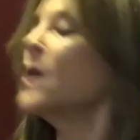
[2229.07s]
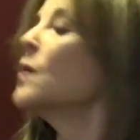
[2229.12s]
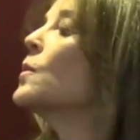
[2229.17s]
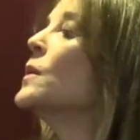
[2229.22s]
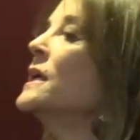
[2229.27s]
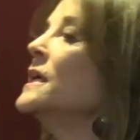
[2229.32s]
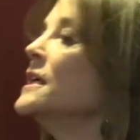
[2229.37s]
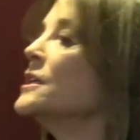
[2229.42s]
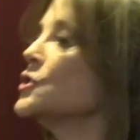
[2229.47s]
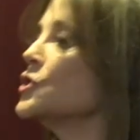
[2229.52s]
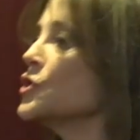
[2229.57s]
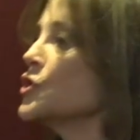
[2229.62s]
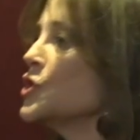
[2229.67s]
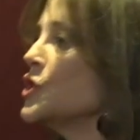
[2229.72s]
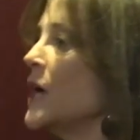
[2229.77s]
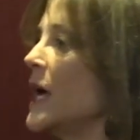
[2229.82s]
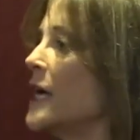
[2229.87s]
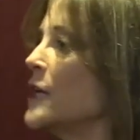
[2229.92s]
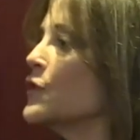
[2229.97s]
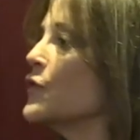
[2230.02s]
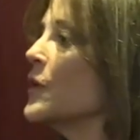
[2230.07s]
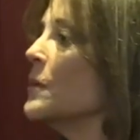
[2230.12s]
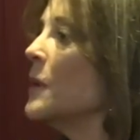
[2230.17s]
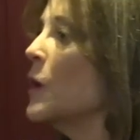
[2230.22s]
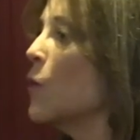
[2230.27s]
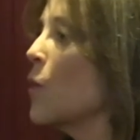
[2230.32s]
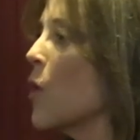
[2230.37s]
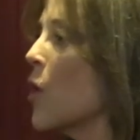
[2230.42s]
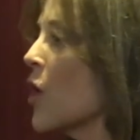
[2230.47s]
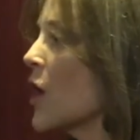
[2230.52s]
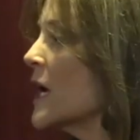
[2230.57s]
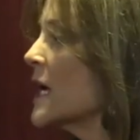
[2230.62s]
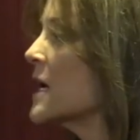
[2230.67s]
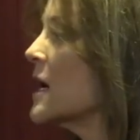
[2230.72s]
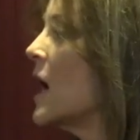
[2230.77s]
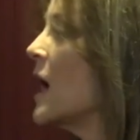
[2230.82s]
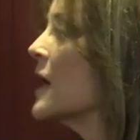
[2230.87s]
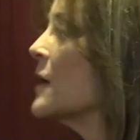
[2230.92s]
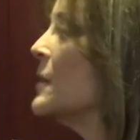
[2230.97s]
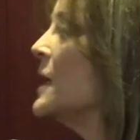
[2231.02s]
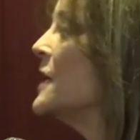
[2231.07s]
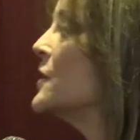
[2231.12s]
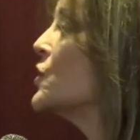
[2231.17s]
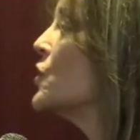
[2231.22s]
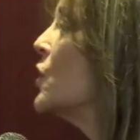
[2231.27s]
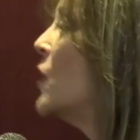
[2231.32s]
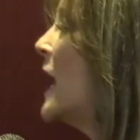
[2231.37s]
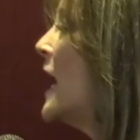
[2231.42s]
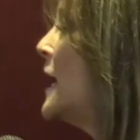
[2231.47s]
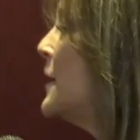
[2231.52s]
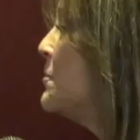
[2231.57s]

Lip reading: We need to change from a war economy to a